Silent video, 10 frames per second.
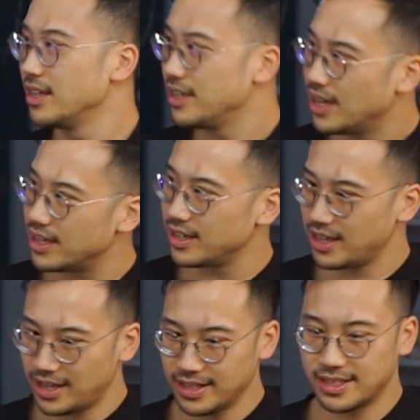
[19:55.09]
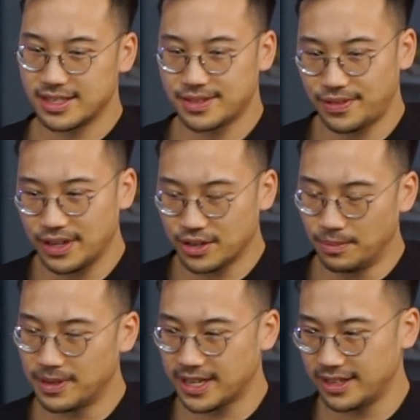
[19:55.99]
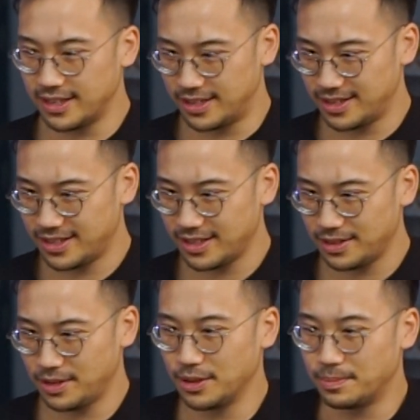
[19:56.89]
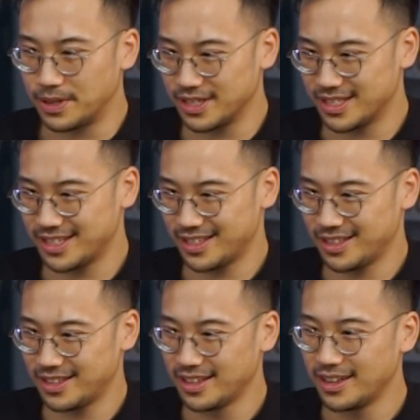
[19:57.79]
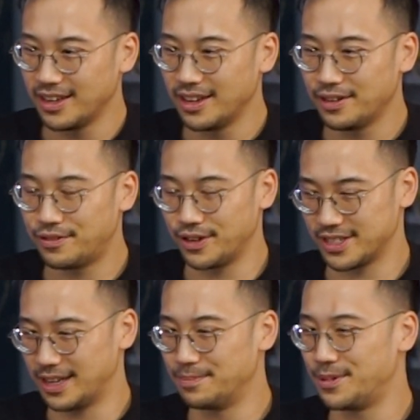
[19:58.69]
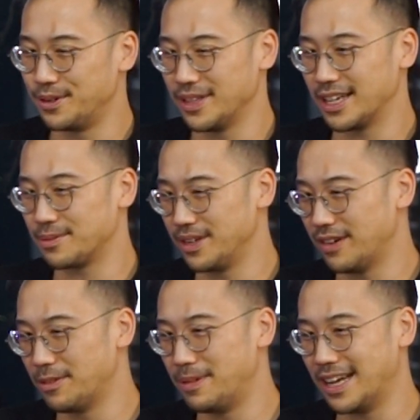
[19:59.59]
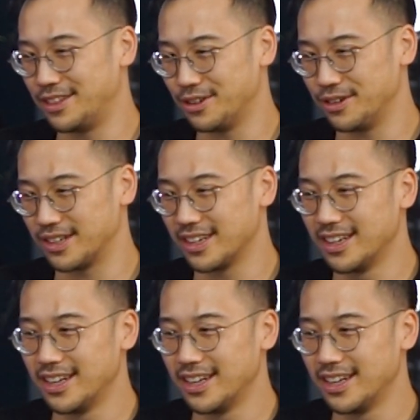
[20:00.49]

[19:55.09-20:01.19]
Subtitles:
Yeah, and it's very complicated, because, for example, like when you have a pet dog,